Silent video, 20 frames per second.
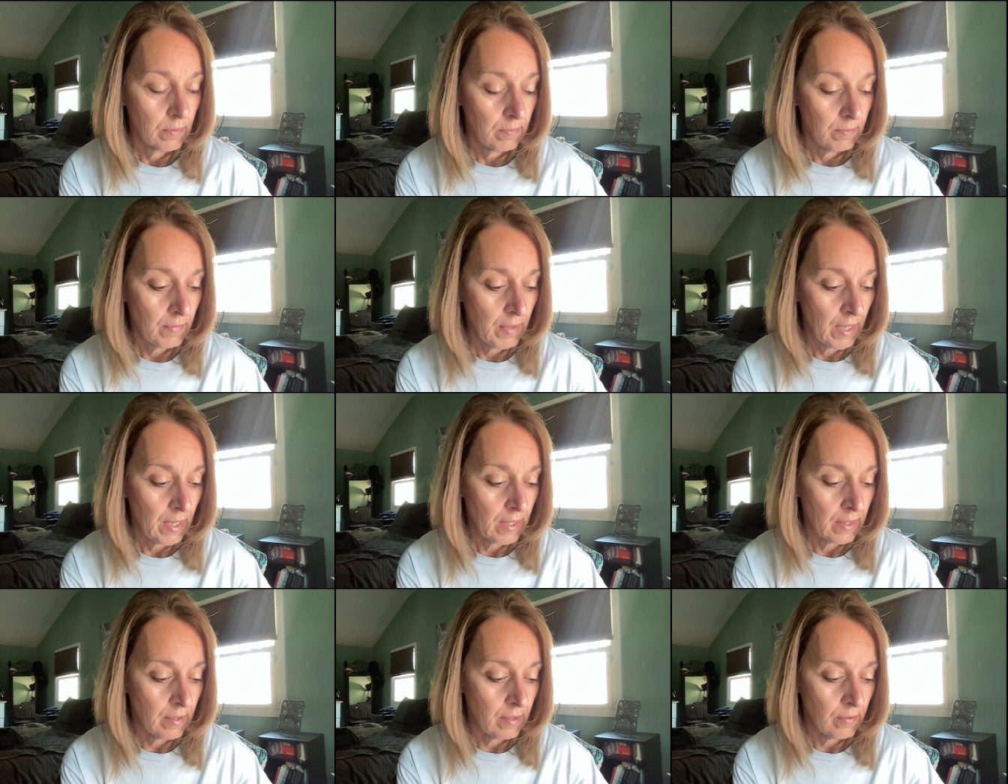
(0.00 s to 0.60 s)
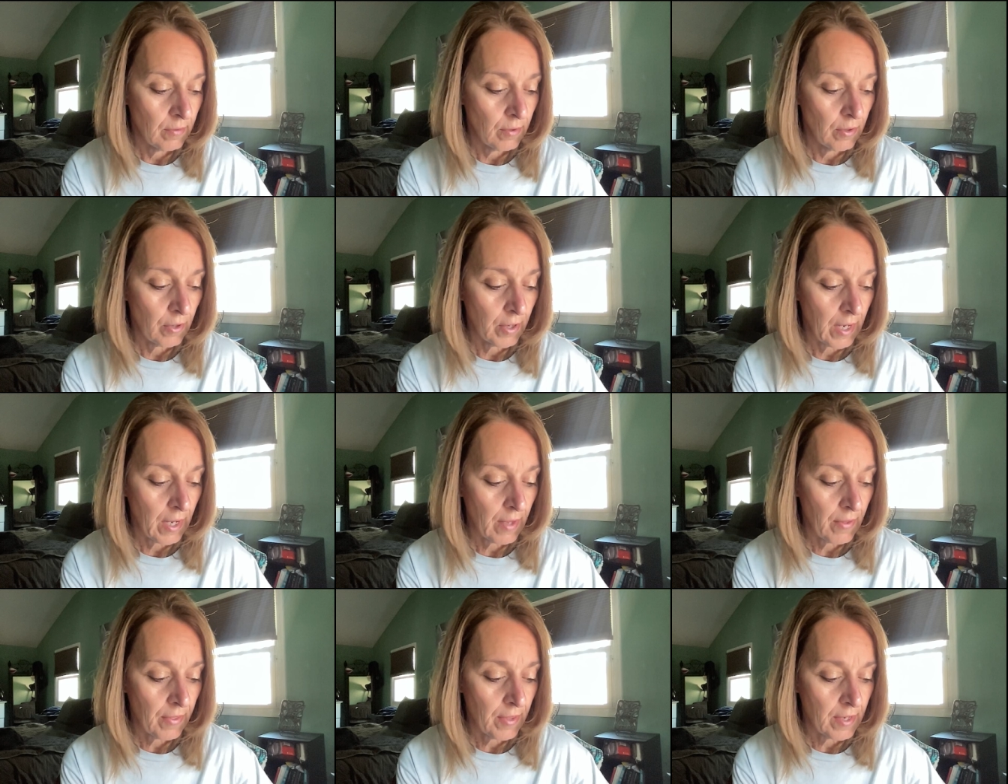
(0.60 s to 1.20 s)
making you look
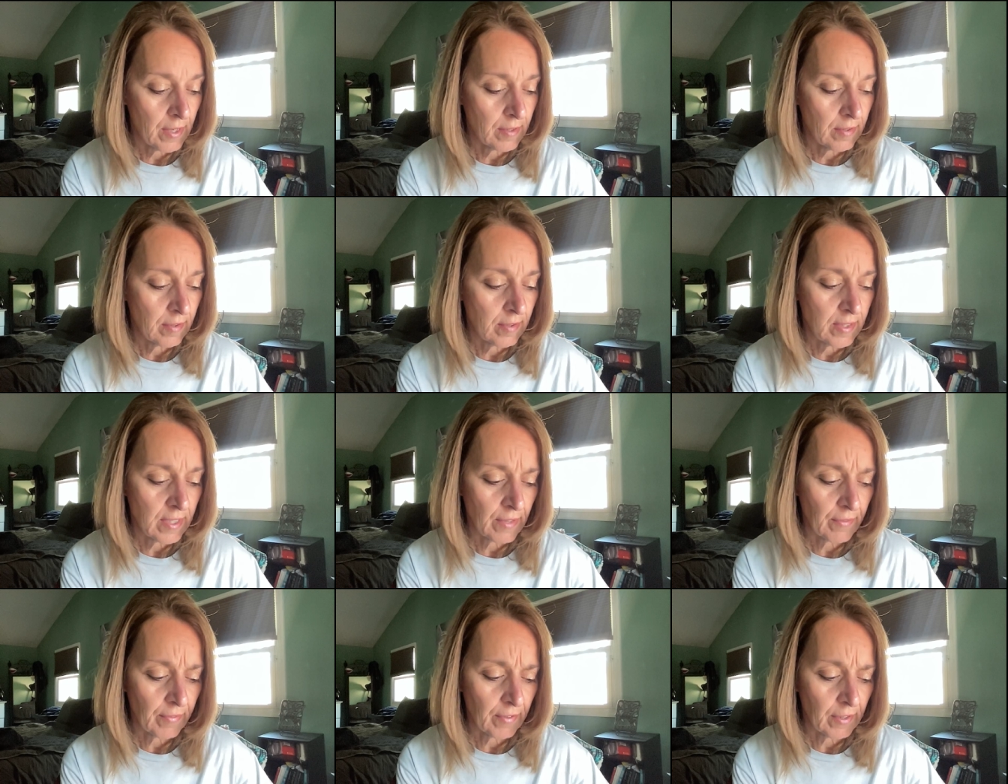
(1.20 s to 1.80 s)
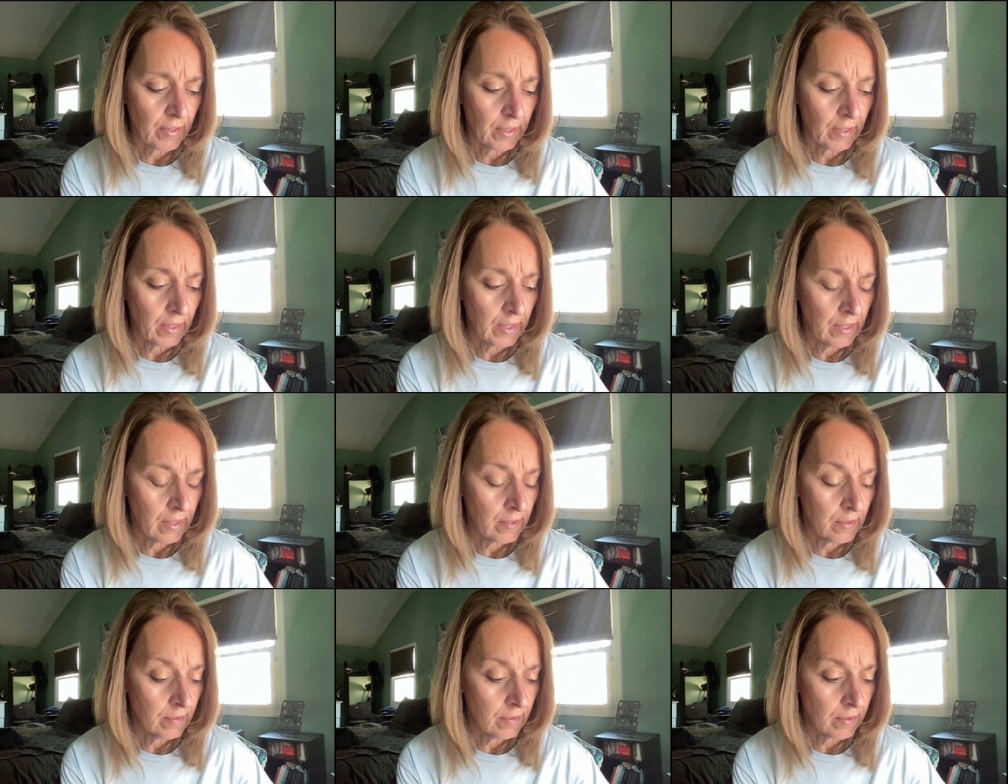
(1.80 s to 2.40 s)
at things
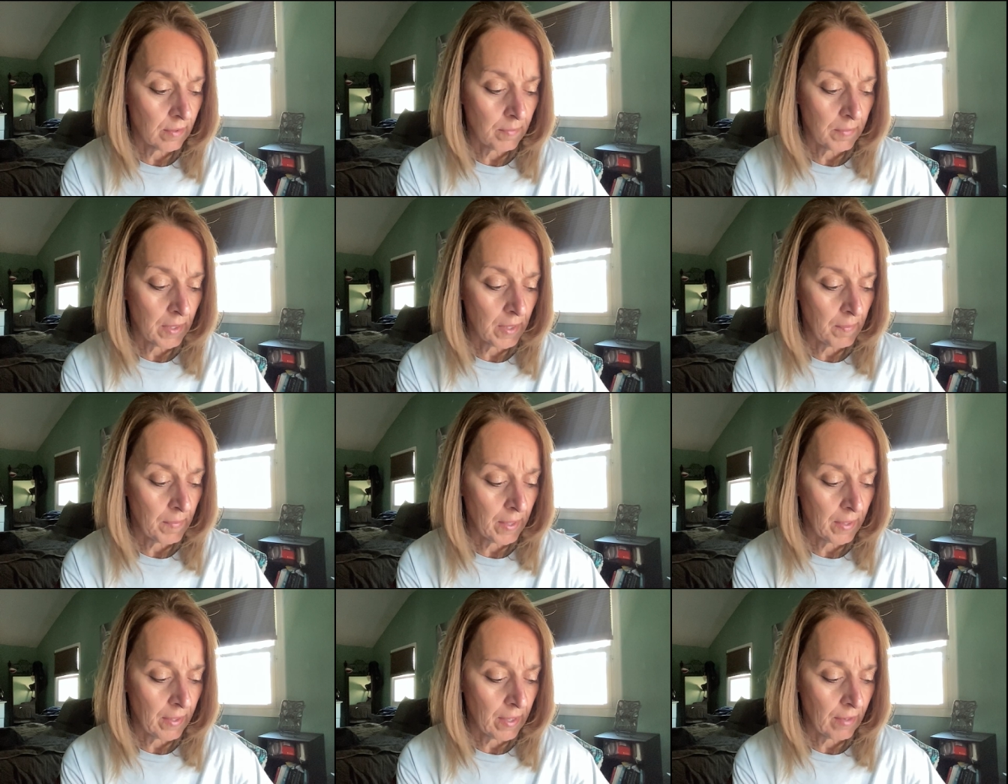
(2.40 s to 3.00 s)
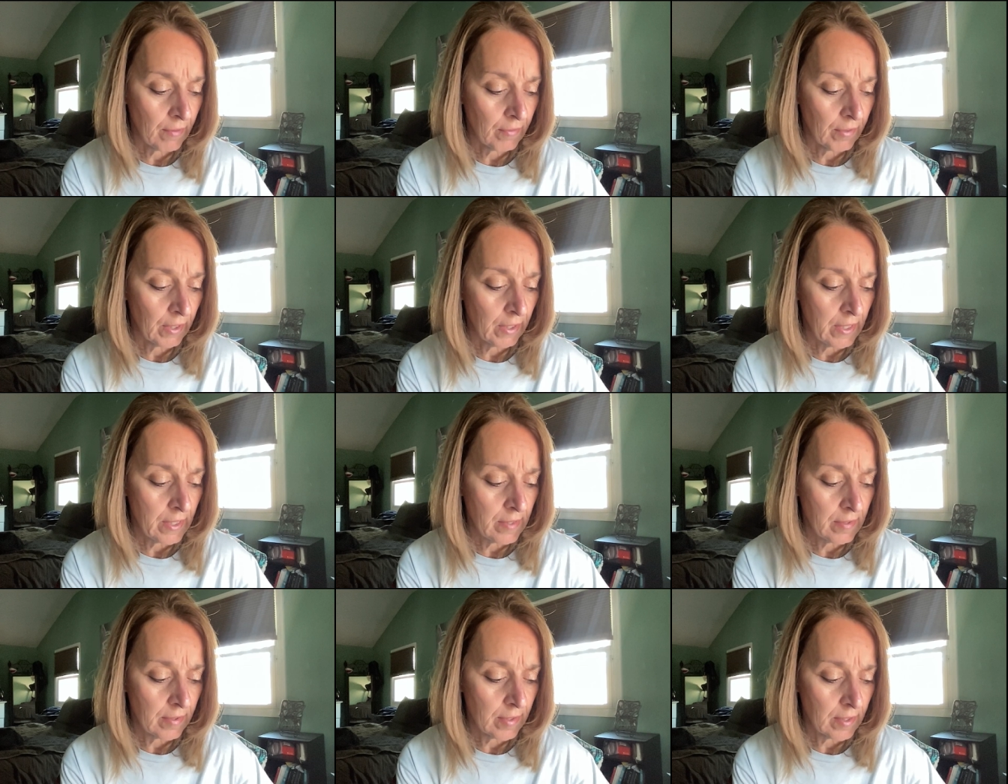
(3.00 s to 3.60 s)
differently. Something about that
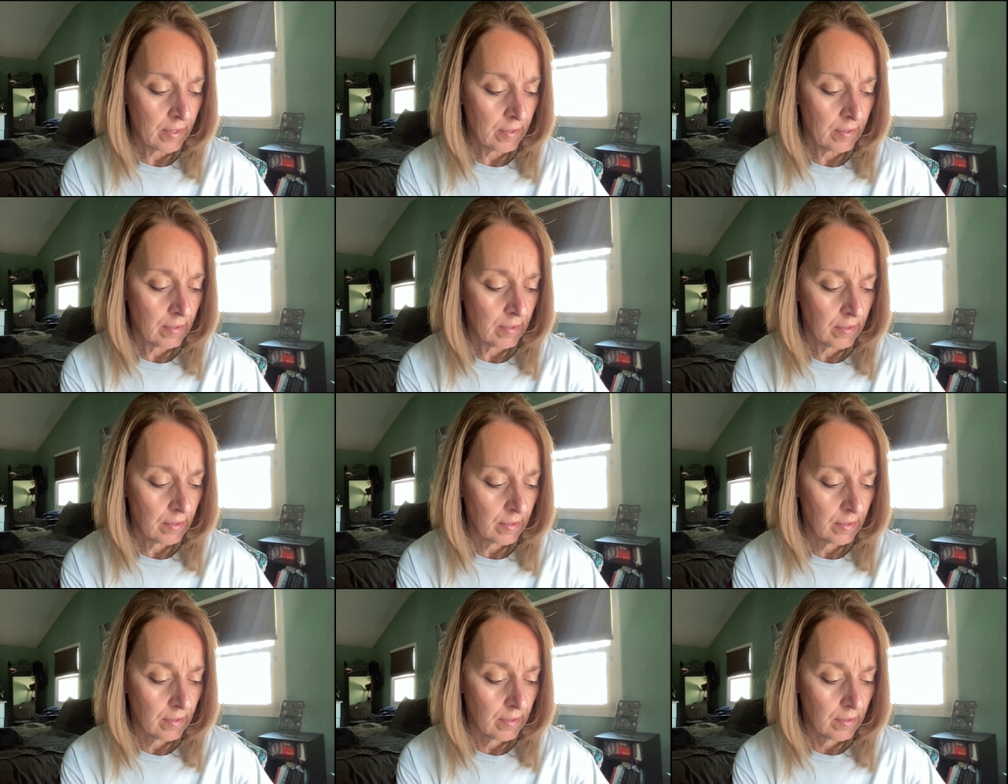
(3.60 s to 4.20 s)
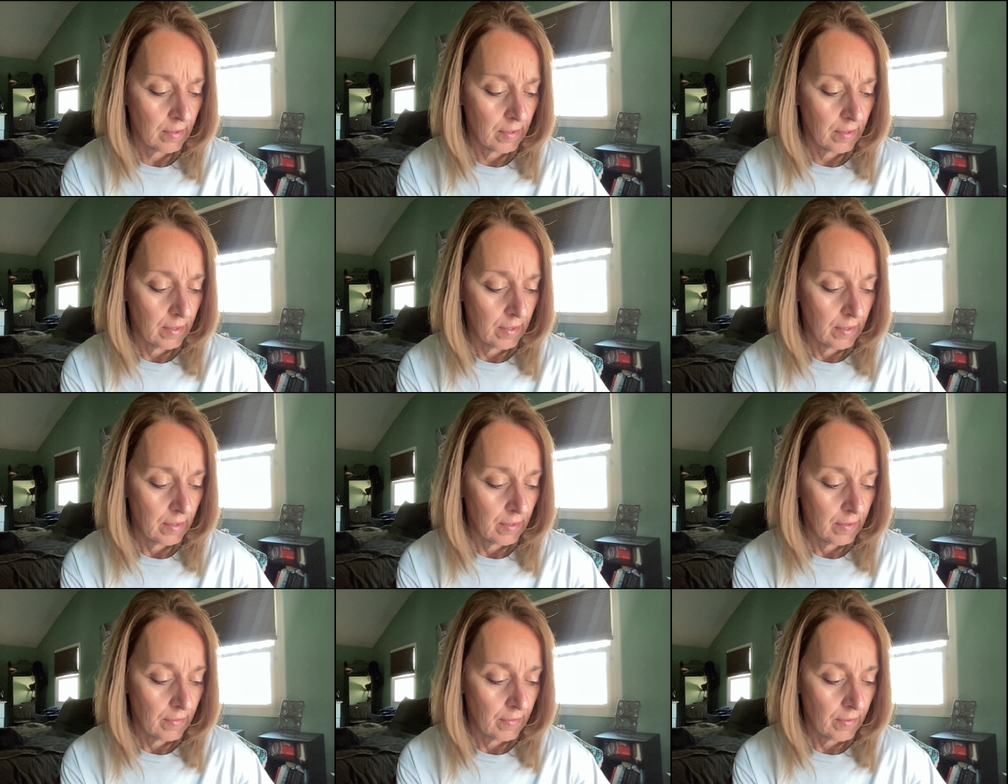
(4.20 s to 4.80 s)
releasing,
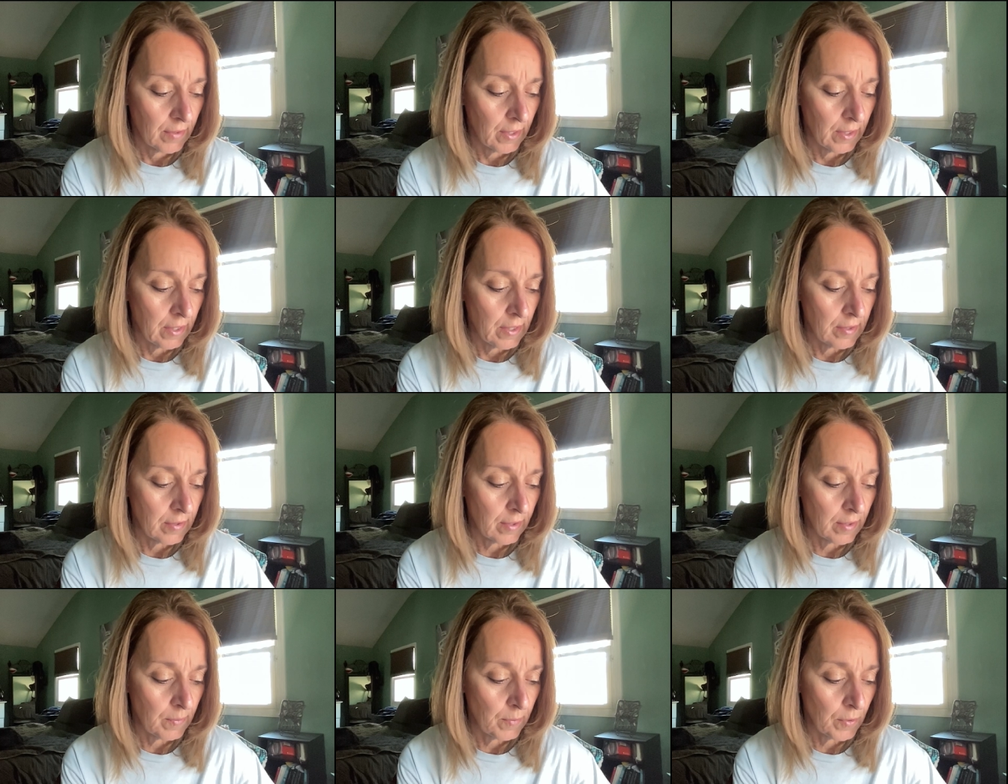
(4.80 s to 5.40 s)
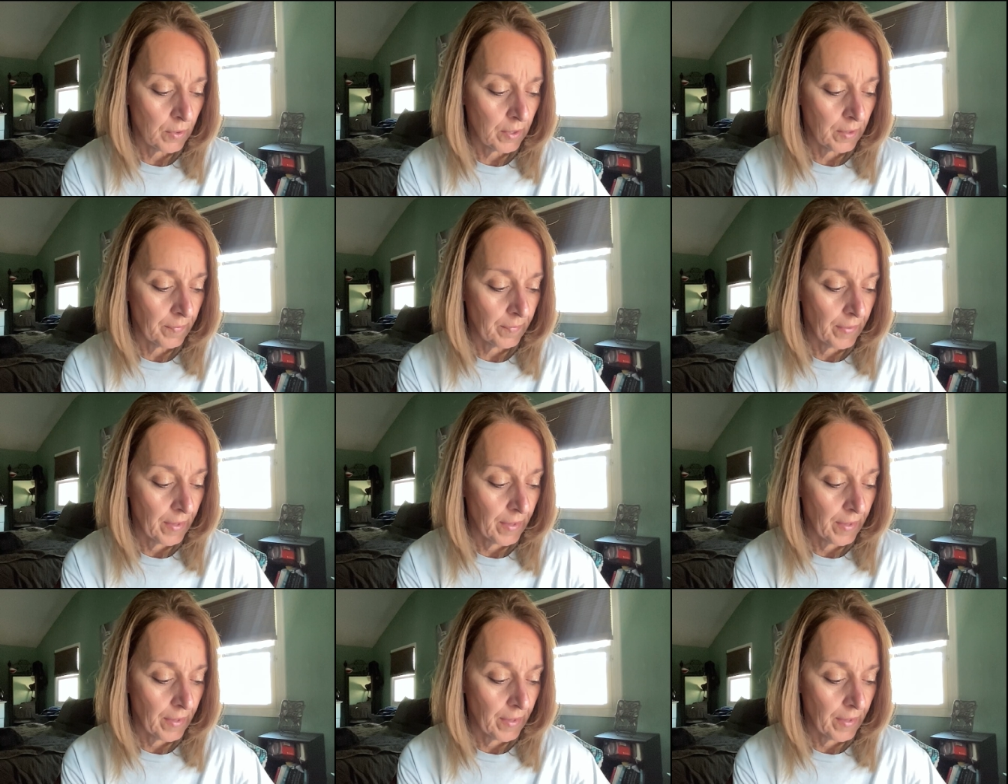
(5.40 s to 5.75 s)
releasing more.